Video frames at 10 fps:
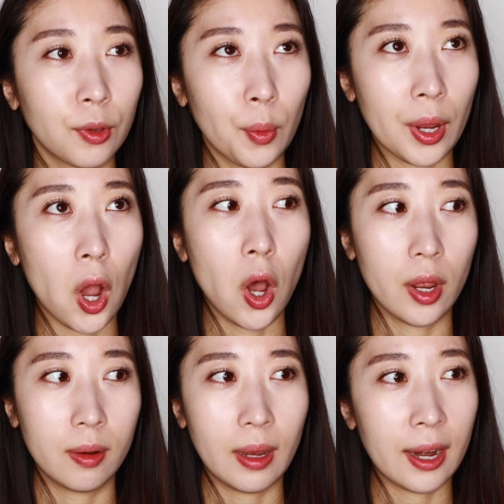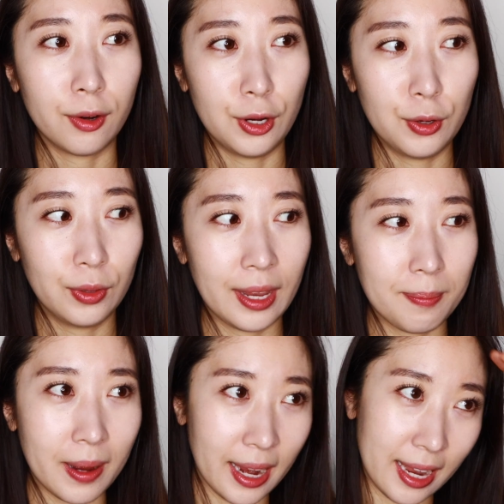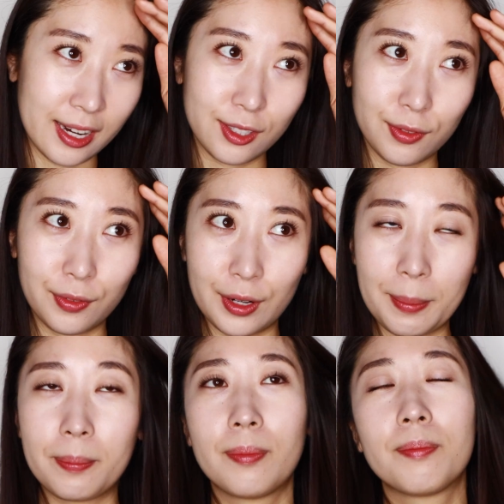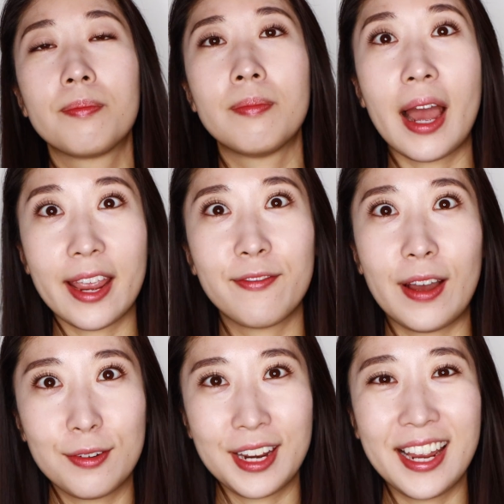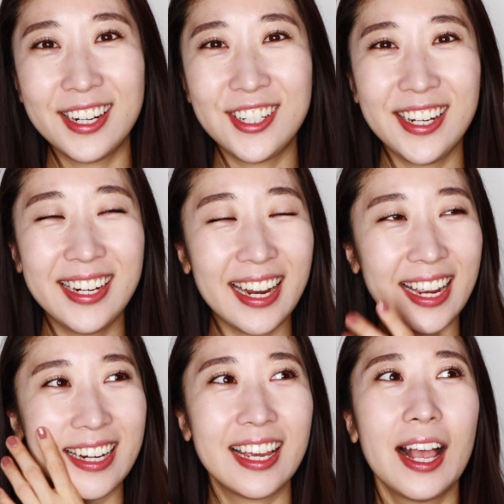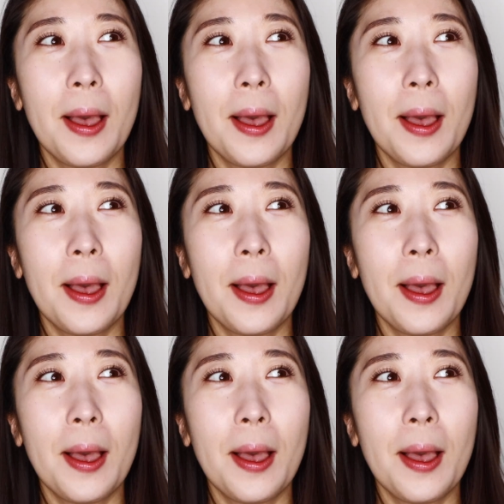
throwing on, I don't know, like my Innisfree My foundation and